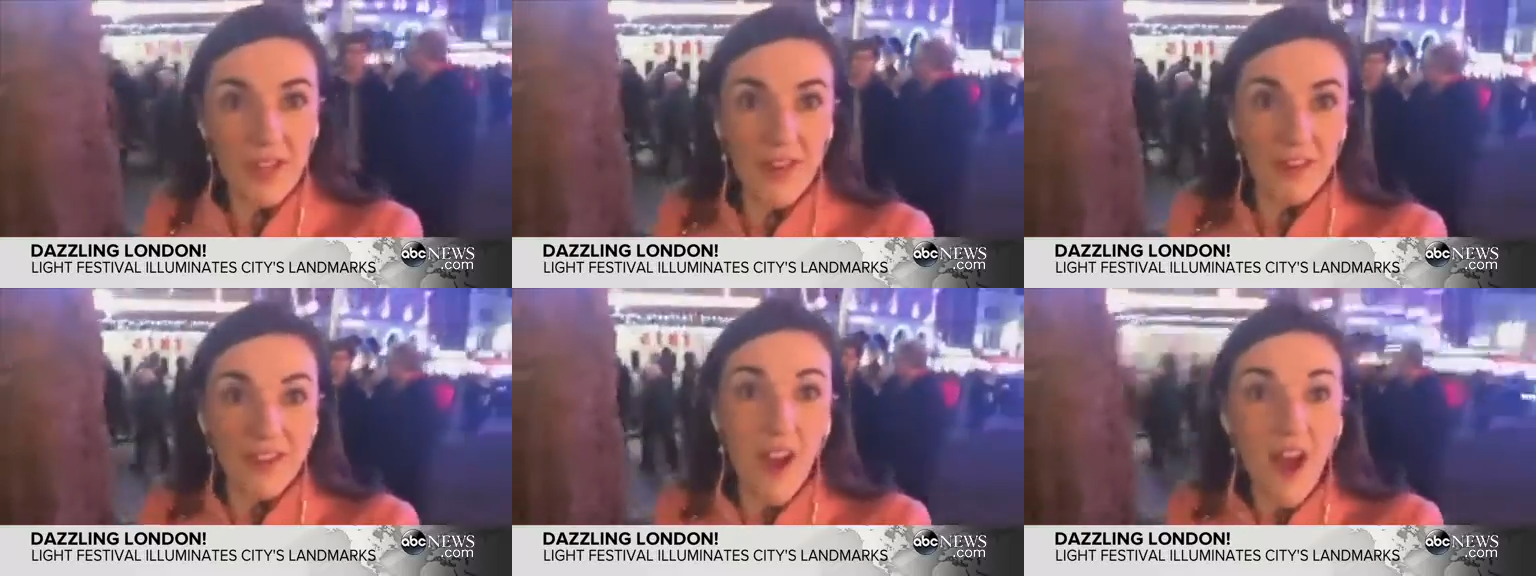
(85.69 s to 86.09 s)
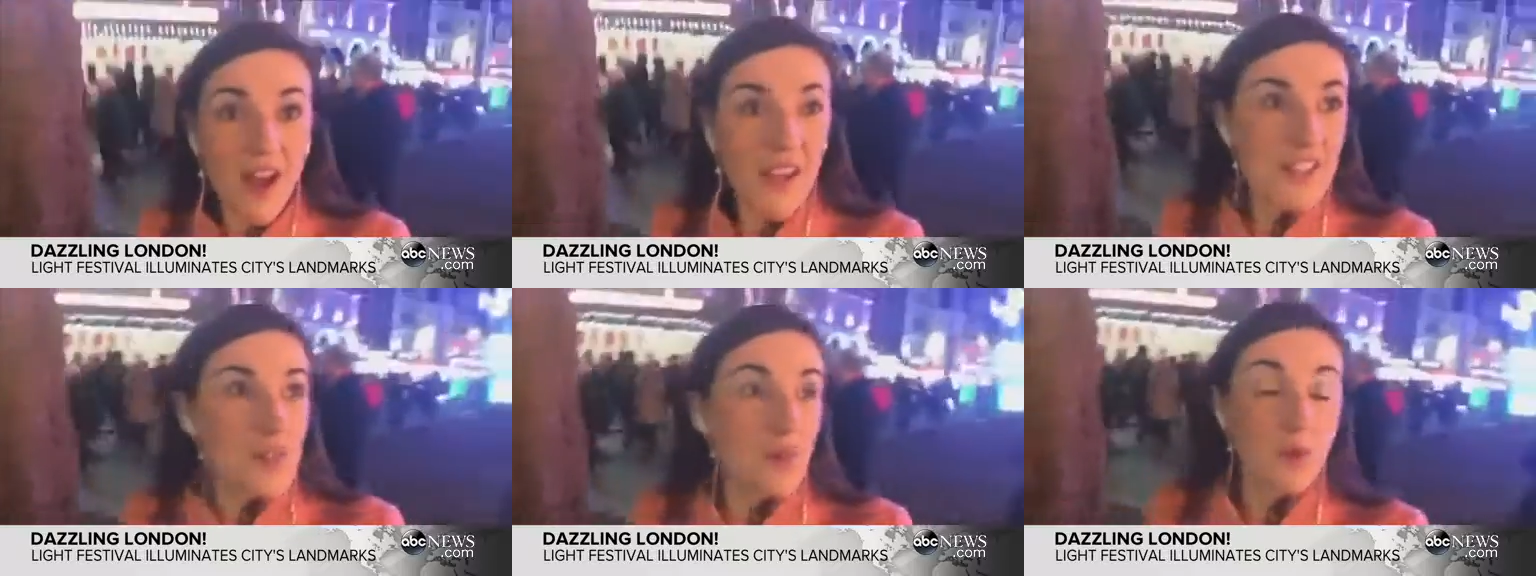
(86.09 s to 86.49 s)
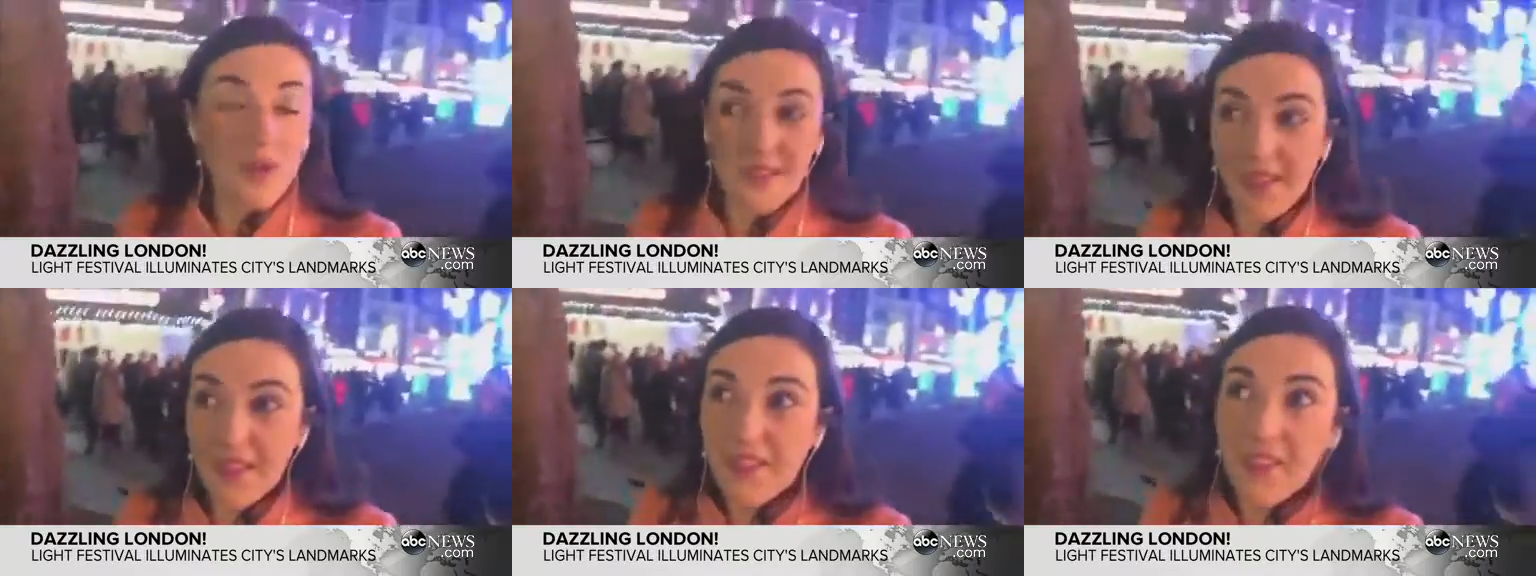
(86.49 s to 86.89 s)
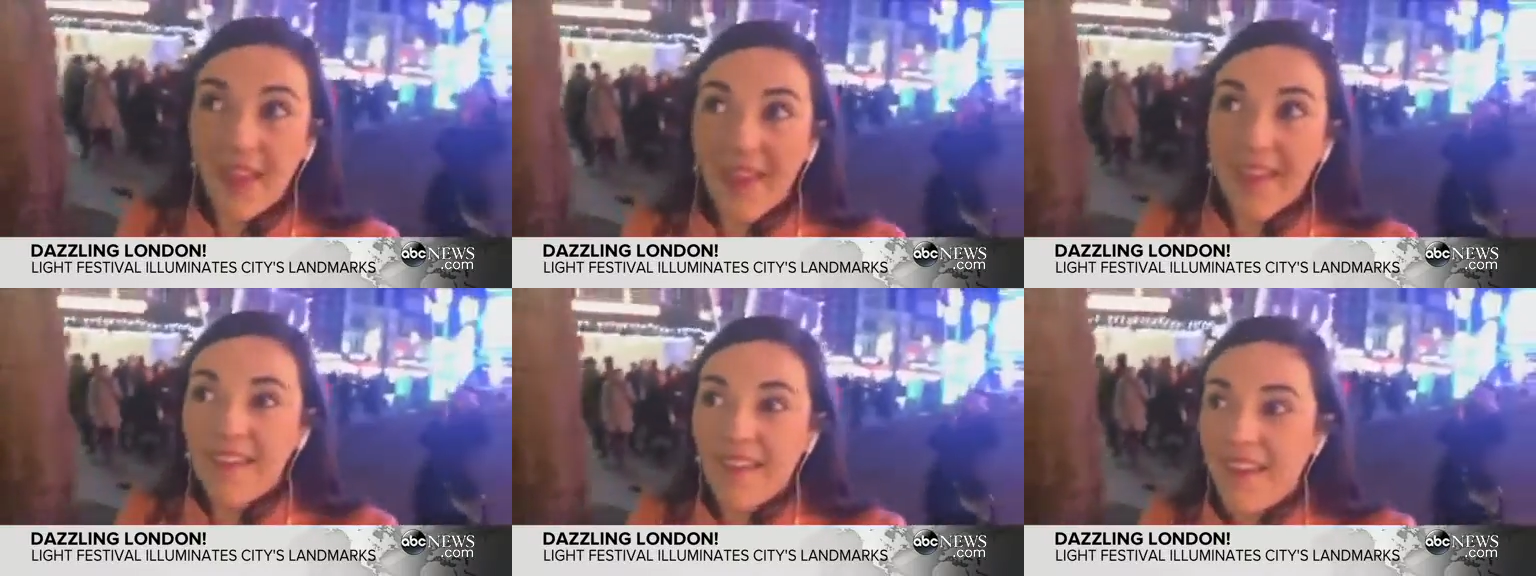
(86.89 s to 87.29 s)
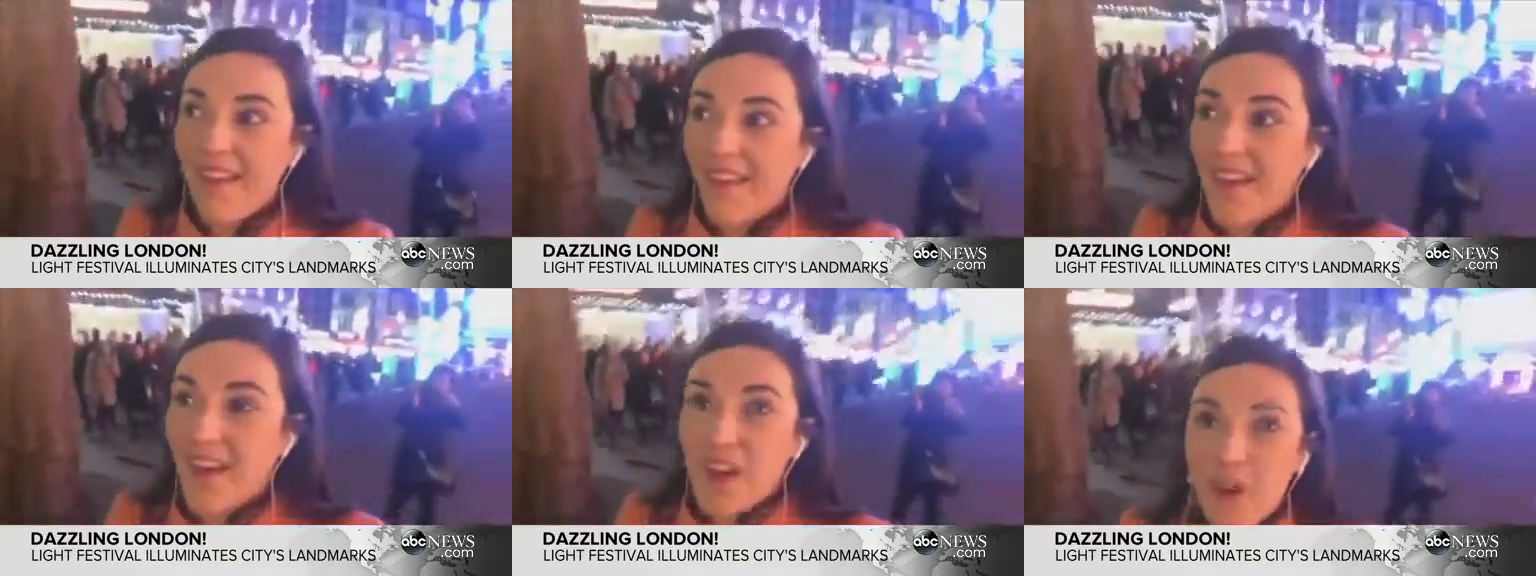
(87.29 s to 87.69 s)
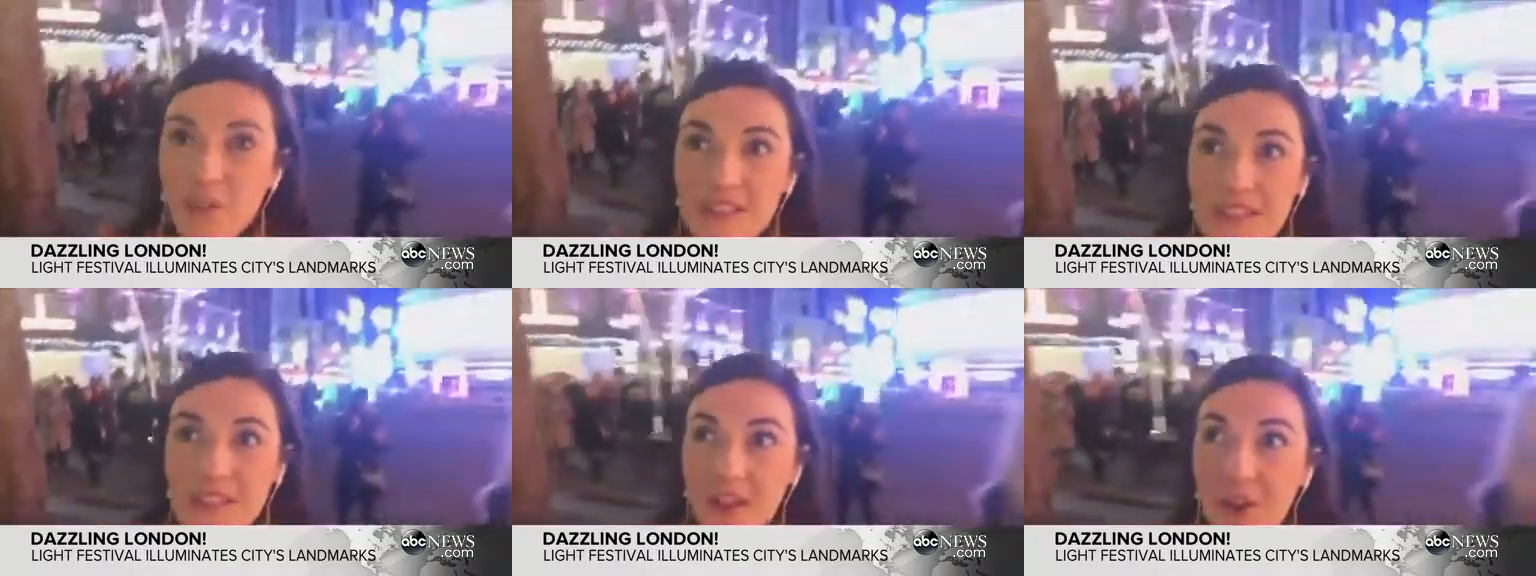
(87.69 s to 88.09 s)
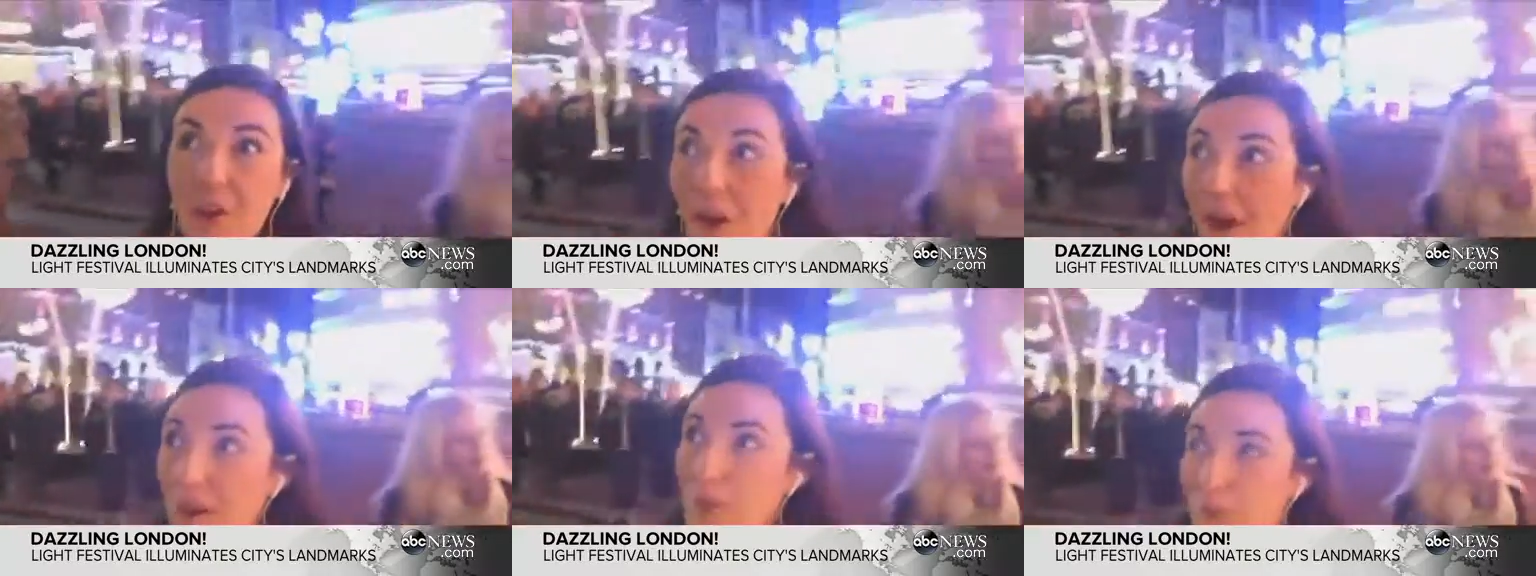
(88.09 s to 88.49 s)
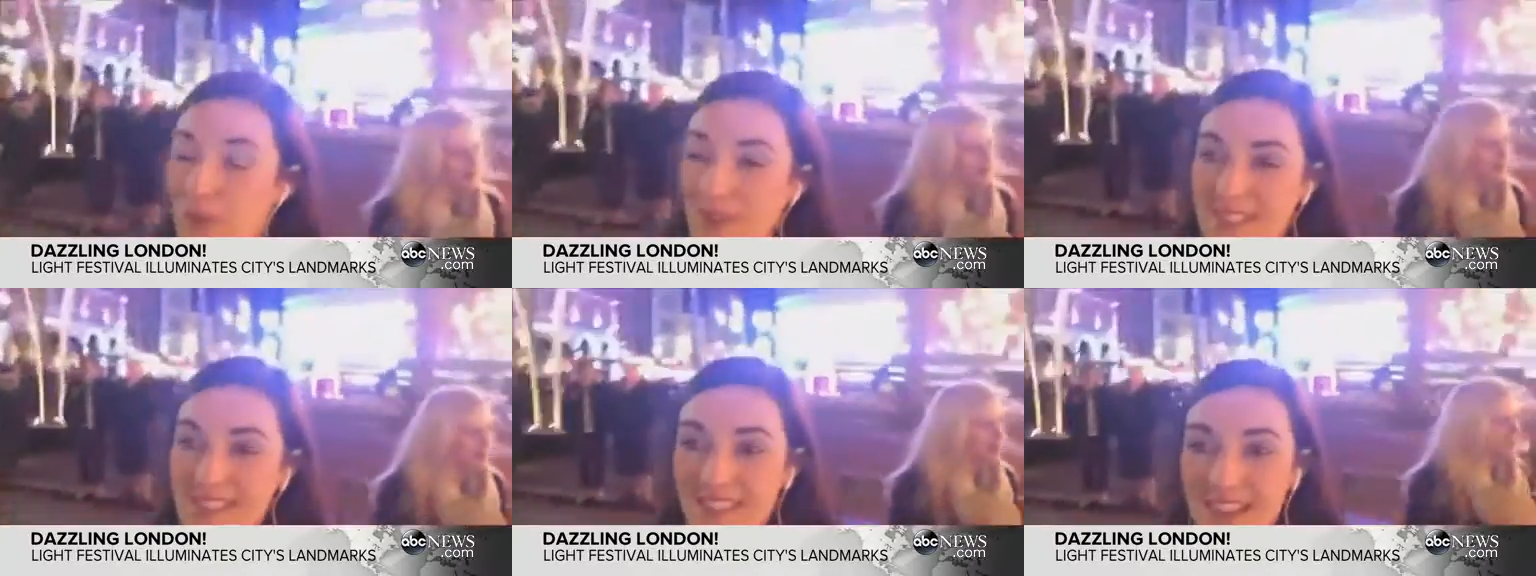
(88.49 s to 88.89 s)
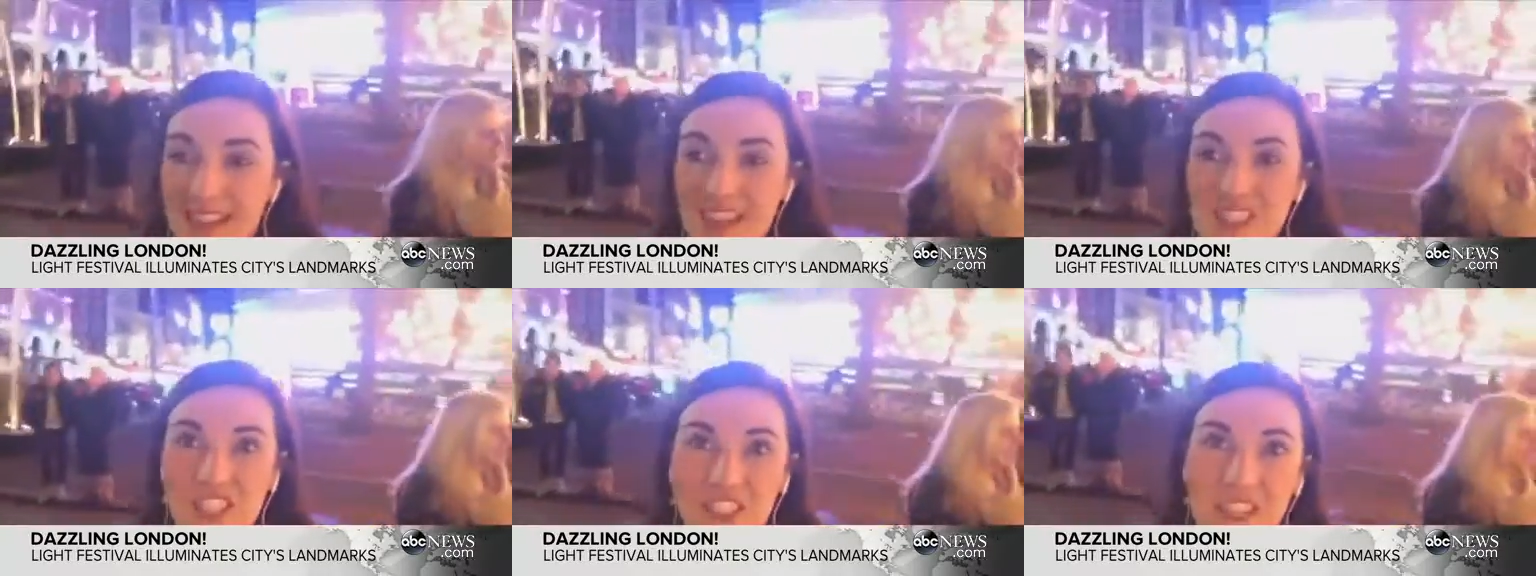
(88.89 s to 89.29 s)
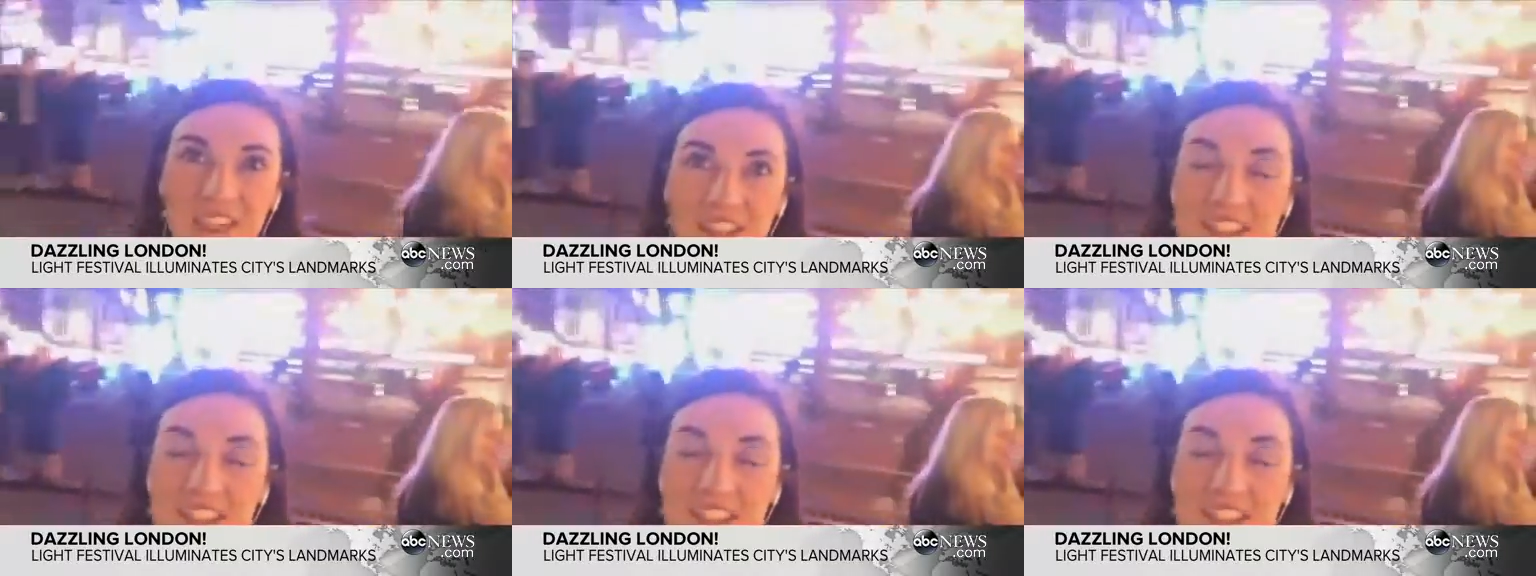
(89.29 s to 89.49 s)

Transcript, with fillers: here and ask them what they think of this incredible installation here